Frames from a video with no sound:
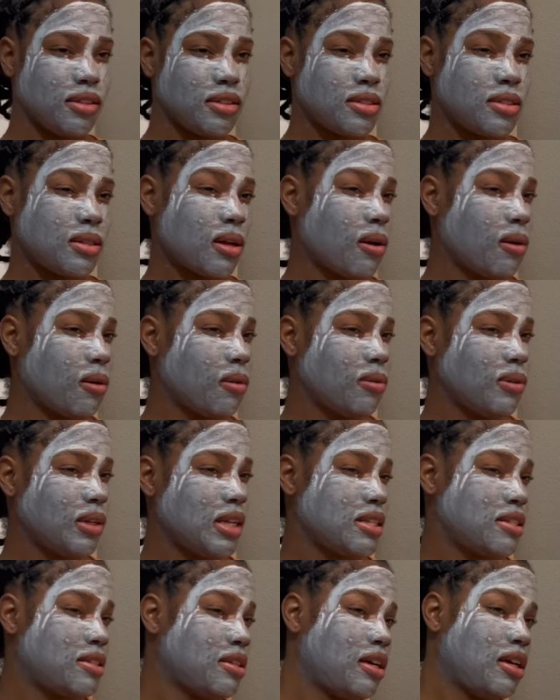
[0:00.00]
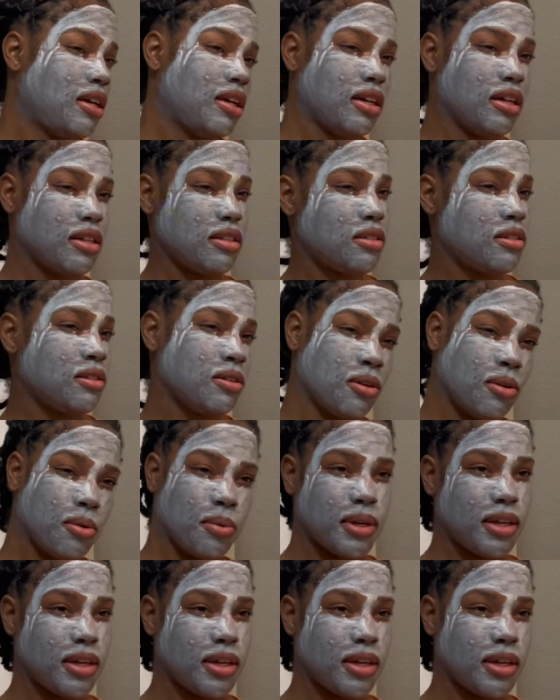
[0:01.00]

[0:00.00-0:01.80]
So let's get into